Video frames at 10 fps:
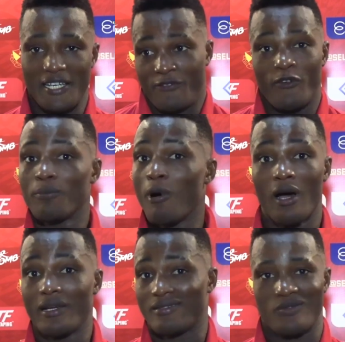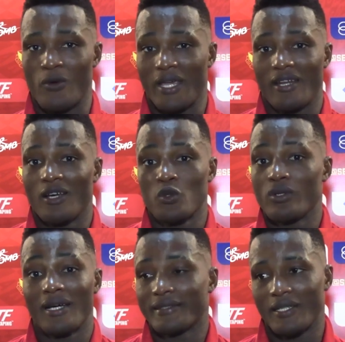It's football. It's, we cannot do
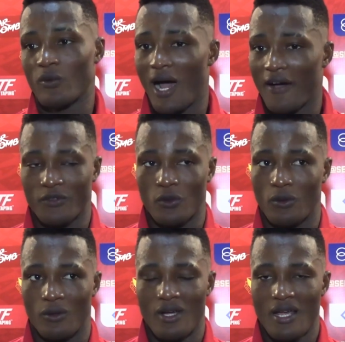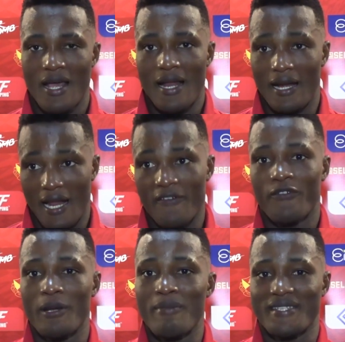nothing. We have to learn
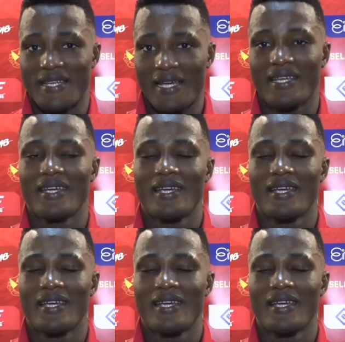from the mistake.